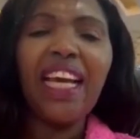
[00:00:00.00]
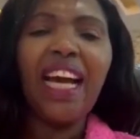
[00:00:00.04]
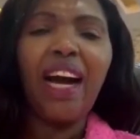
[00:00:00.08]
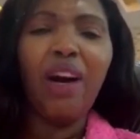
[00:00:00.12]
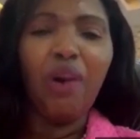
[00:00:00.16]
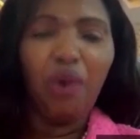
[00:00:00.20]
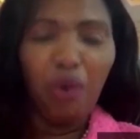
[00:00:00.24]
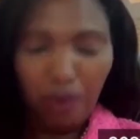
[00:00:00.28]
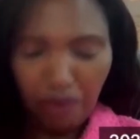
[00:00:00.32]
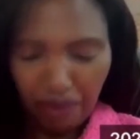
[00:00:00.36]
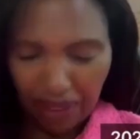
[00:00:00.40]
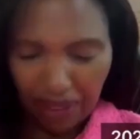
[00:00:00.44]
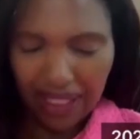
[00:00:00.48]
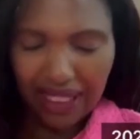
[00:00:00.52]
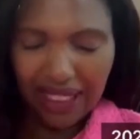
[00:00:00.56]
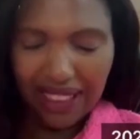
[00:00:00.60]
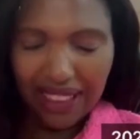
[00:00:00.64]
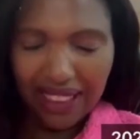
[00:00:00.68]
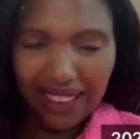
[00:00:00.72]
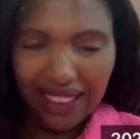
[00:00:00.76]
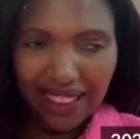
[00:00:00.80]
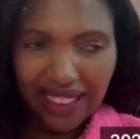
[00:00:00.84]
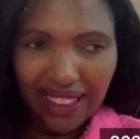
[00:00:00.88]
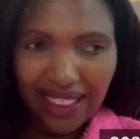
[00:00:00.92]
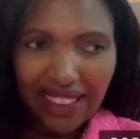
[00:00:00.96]
a woman
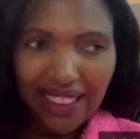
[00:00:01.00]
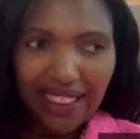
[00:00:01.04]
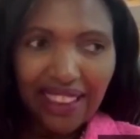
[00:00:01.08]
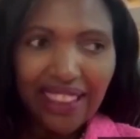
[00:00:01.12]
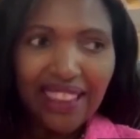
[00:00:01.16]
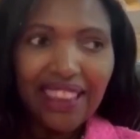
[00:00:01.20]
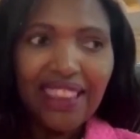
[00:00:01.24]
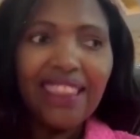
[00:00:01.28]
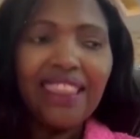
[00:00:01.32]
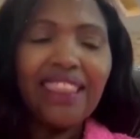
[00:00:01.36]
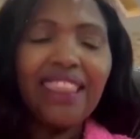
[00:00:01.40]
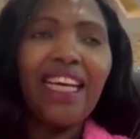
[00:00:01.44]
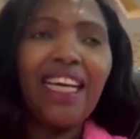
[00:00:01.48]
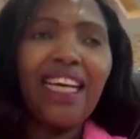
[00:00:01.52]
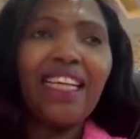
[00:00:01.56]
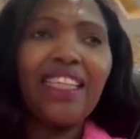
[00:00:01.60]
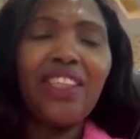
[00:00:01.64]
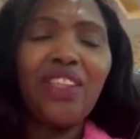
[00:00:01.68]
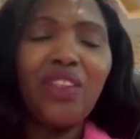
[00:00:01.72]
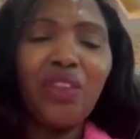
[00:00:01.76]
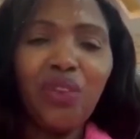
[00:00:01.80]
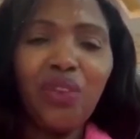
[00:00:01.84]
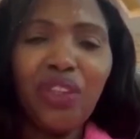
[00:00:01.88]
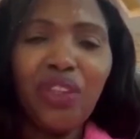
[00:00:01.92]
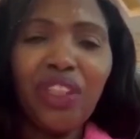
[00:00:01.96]
and
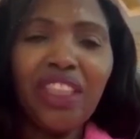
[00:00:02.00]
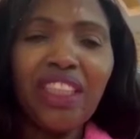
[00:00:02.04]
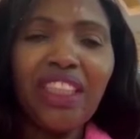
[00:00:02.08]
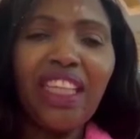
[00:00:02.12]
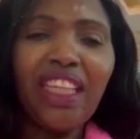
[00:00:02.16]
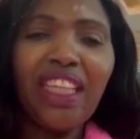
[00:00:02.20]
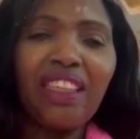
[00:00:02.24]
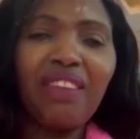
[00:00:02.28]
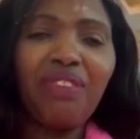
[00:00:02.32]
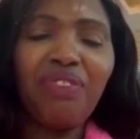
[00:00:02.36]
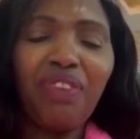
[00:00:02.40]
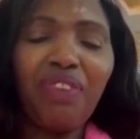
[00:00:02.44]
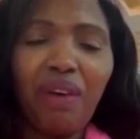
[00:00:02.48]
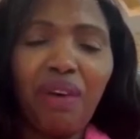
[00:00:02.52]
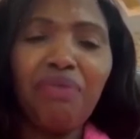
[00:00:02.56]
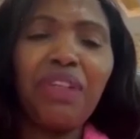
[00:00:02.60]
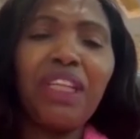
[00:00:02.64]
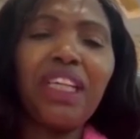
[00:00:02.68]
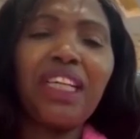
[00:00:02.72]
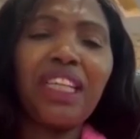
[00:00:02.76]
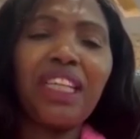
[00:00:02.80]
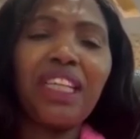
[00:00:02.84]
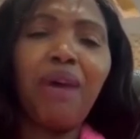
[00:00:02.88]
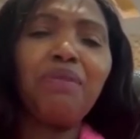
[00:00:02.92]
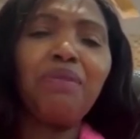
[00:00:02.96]
knowing that family
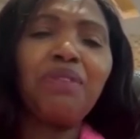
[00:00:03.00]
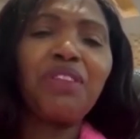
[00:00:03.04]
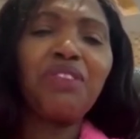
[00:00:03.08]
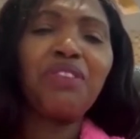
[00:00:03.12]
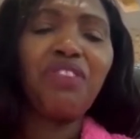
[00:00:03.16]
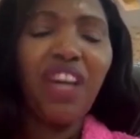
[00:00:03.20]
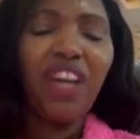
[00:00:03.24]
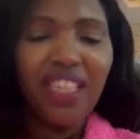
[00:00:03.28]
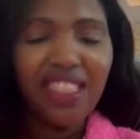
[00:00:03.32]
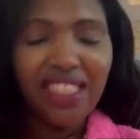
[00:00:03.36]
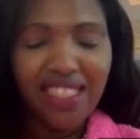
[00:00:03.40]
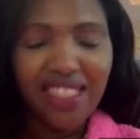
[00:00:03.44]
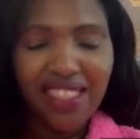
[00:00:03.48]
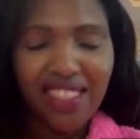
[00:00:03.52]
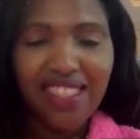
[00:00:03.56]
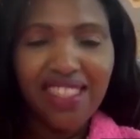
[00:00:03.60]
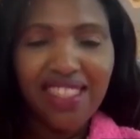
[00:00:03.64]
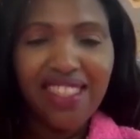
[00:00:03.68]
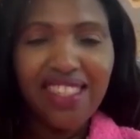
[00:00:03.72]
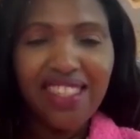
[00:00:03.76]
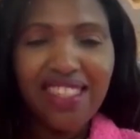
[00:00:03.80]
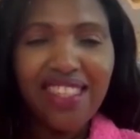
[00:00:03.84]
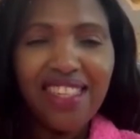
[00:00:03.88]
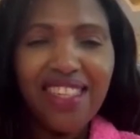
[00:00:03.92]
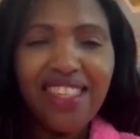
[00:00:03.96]
comes first.
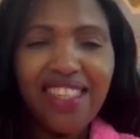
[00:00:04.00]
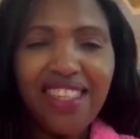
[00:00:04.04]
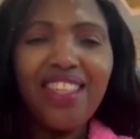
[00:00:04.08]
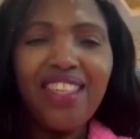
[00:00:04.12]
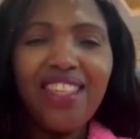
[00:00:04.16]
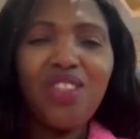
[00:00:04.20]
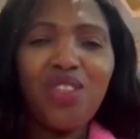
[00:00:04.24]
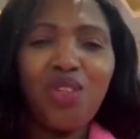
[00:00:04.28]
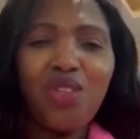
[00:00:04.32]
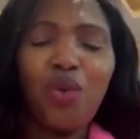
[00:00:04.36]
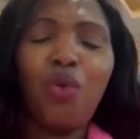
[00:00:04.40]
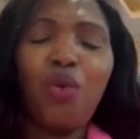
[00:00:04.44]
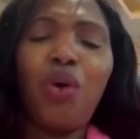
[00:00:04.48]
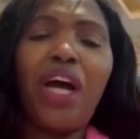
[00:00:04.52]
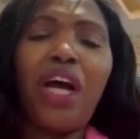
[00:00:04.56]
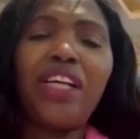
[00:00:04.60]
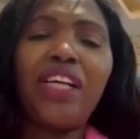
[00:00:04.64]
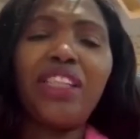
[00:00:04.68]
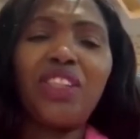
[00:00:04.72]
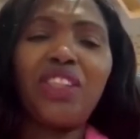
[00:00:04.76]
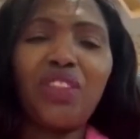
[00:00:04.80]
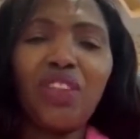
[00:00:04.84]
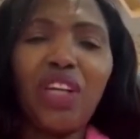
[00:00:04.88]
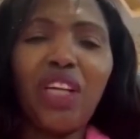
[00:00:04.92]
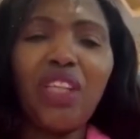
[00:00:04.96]
So I
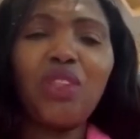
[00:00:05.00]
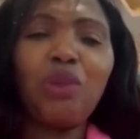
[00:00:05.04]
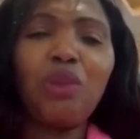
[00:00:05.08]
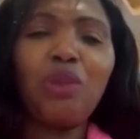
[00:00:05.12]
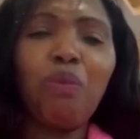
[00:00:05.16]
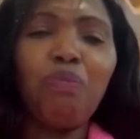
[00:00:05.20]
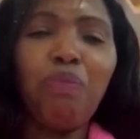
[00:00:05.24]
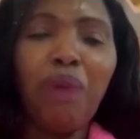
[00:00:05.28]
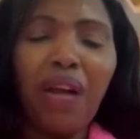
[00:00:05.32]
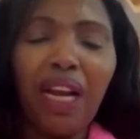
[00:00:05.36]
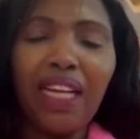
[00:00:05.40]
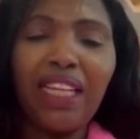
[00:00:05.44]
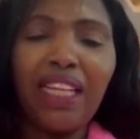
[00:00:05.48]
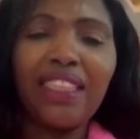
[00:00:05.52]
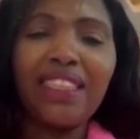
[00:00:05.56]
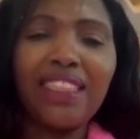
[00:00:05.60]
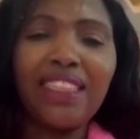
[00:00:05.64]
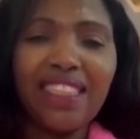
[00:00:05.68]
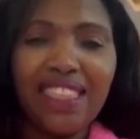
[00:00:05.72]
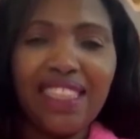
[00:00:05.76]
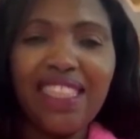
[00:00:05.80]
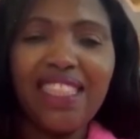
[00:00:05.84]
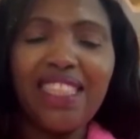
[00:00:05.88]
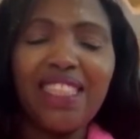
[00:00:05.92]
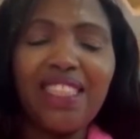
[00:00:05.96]
try to balance
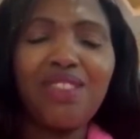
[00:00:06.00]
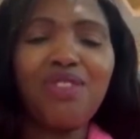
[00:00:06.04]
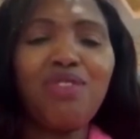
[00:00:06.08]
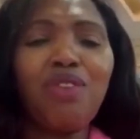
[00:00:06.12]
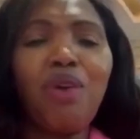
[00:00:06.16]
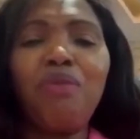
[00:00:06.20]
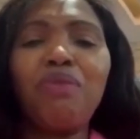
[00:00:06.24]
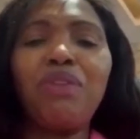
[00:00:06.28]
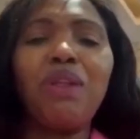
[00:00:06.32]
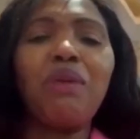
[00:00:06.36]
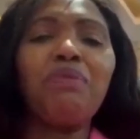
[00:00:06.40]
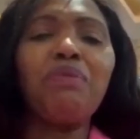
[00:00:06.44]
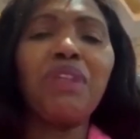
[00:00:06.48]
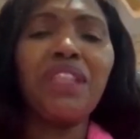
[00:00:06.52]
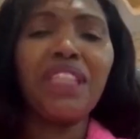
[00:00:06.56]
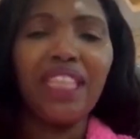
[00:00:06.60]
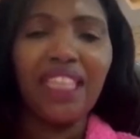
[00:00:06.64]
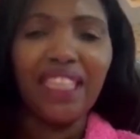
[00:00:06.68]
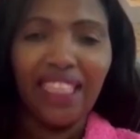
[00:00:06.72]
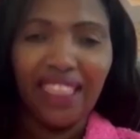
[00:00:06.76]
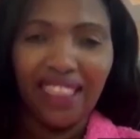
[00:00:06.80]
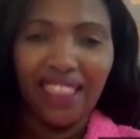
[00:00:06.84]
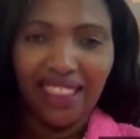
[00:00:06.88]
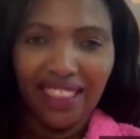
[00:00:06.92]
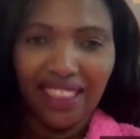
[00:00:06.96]
this from the
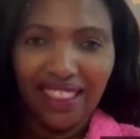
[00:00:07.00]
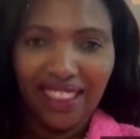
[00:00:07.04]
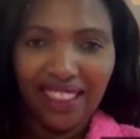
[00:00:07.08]
beginning.